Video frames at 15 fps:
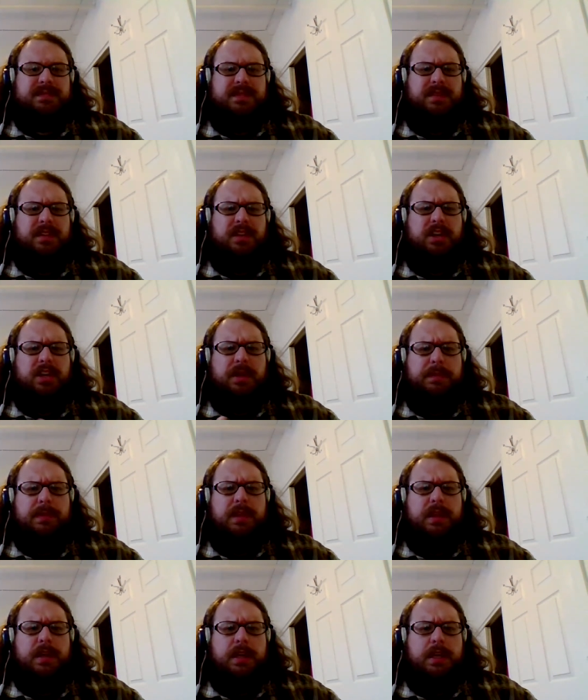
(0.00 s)
we'll look up
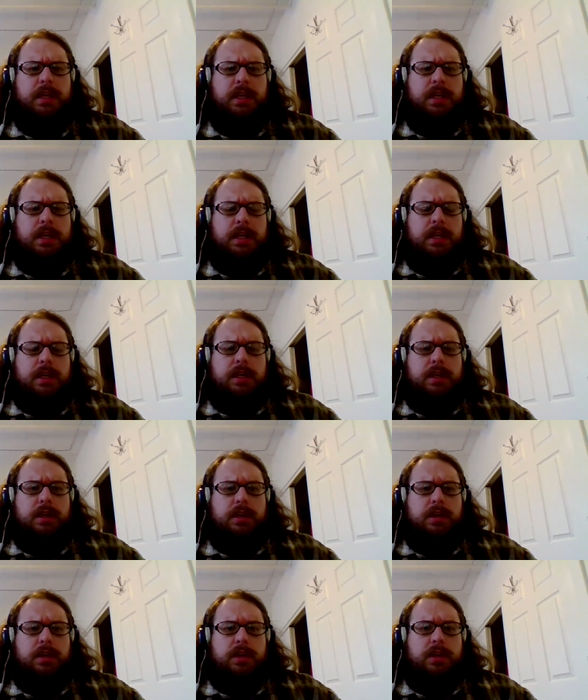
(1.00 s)
the
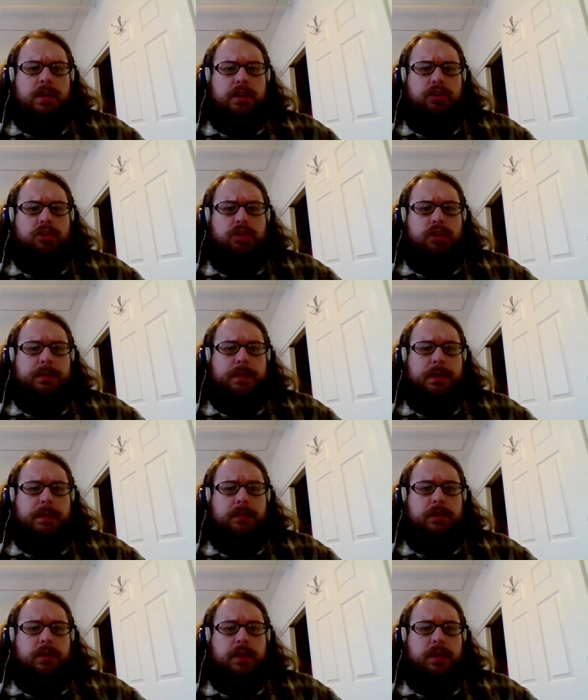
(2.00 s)
uh, YouTuber
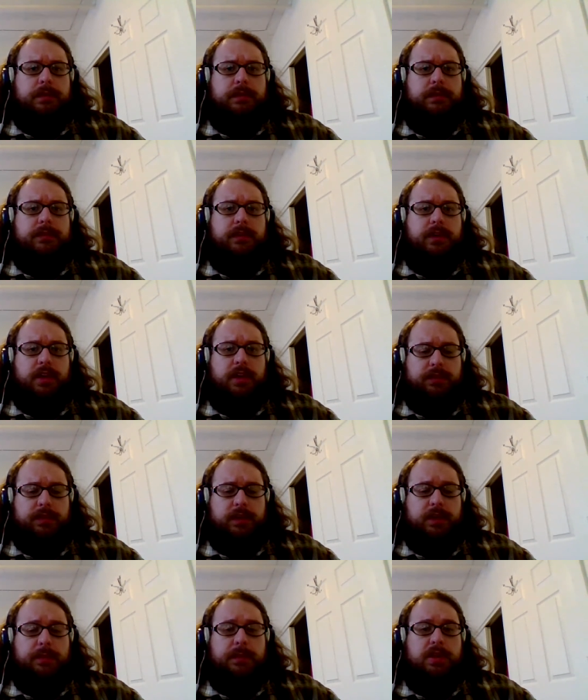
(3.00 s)
I'm learning off of for next
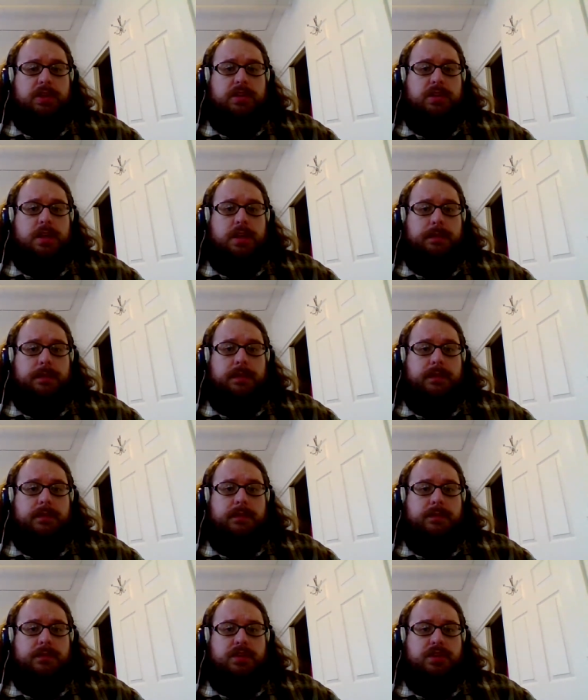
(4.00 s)
video. Mention him, give
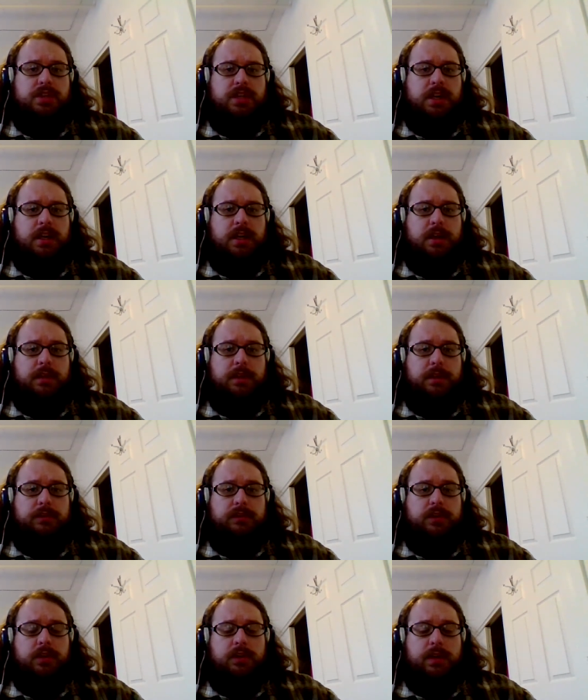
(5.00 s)
him a shout out. I think
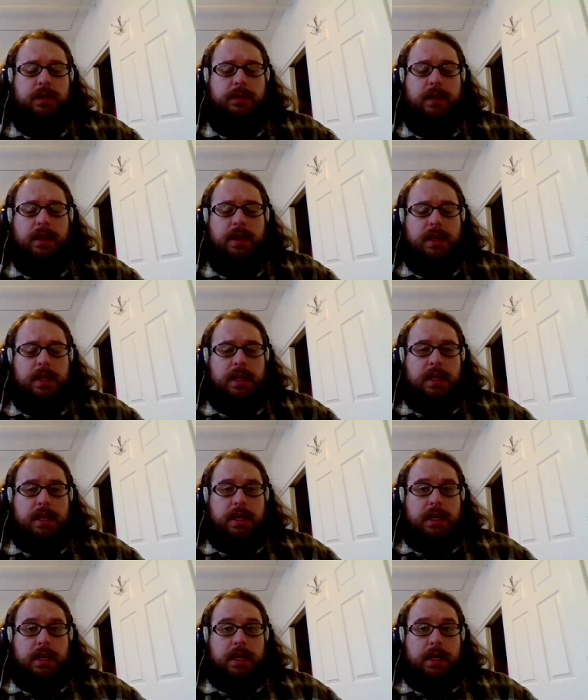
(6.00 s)
it's called anyway.
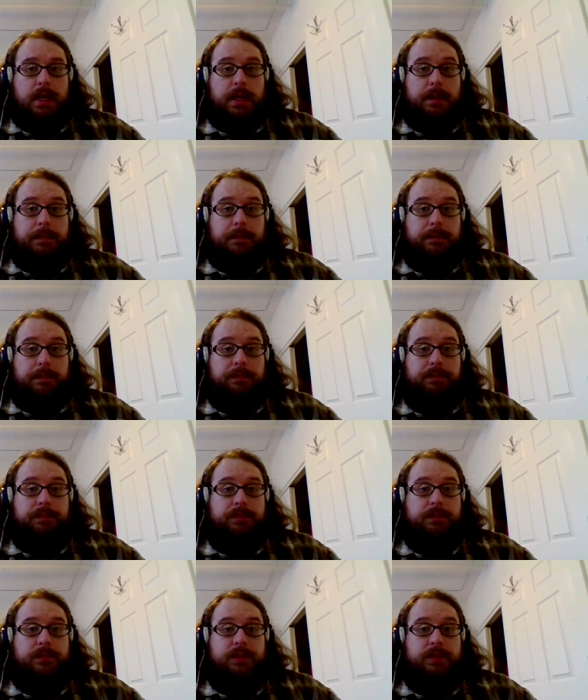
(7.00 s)
Um,
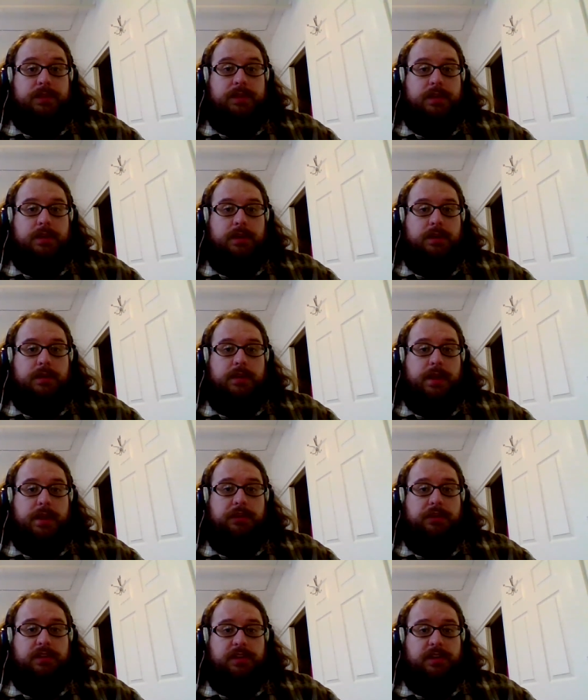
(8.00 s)
so that
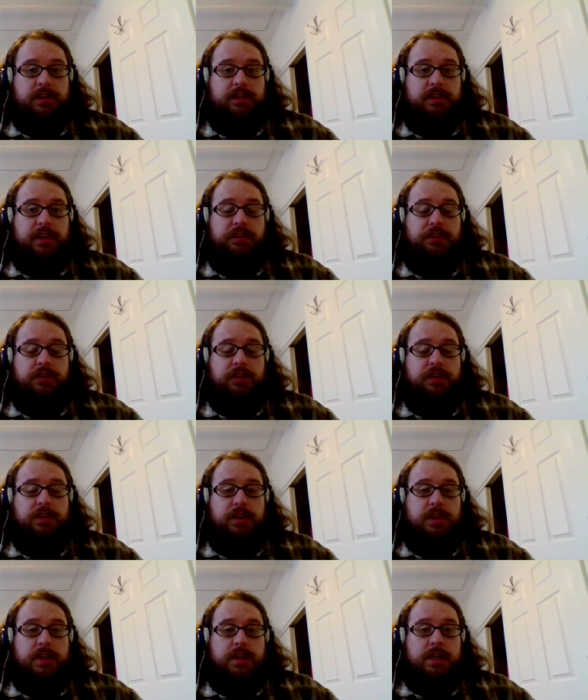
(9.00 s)
was a success.
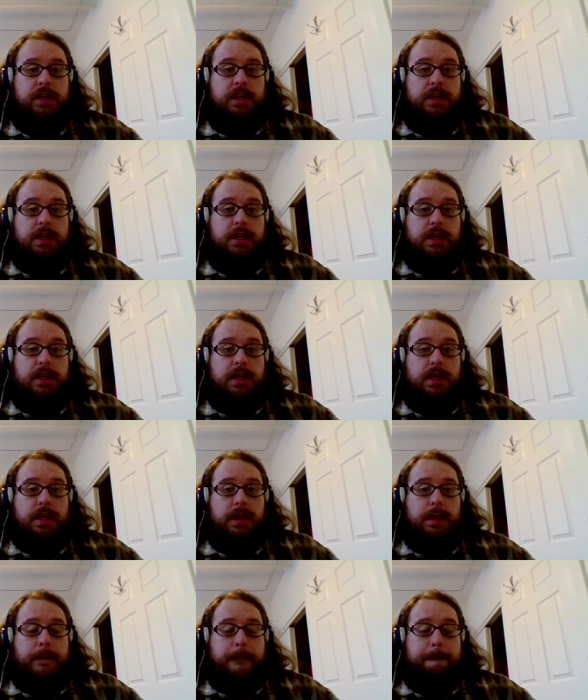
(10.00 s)

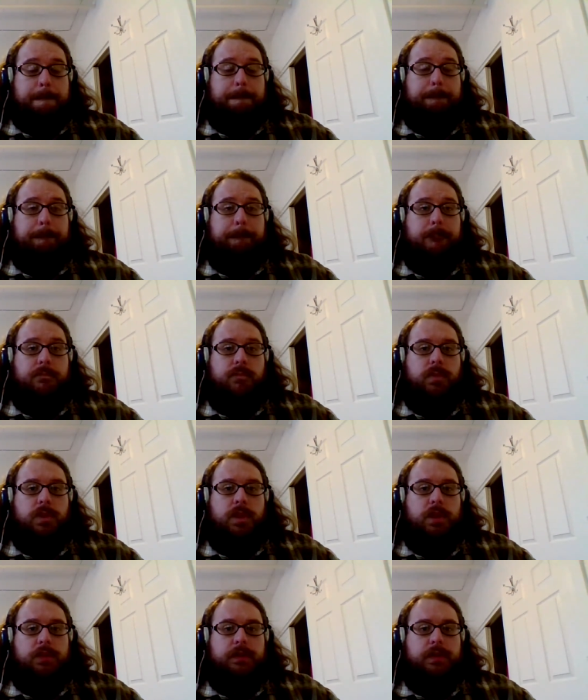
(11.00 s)
Um,
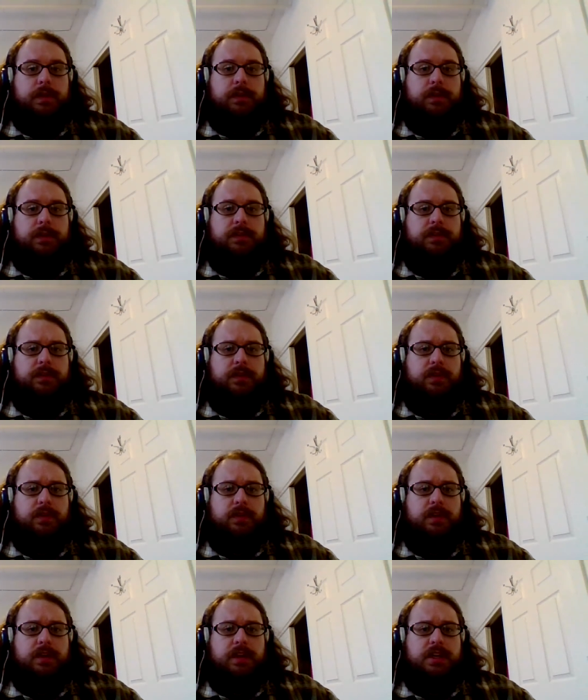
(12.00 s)
as far as
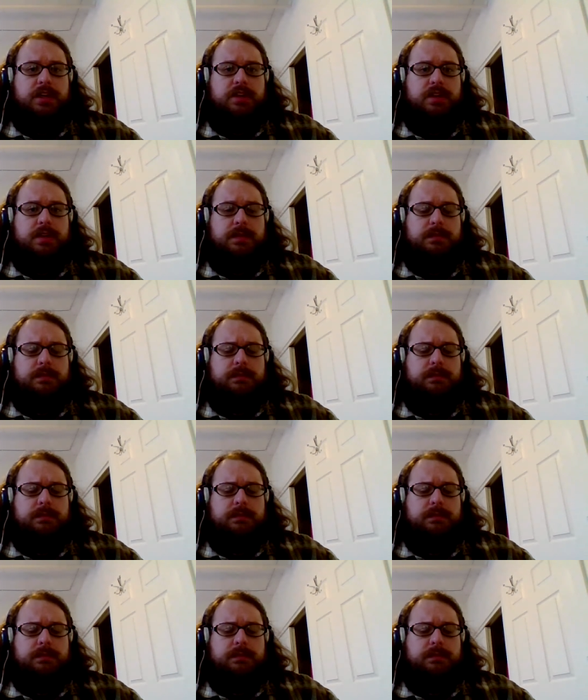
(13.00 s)
food addiction.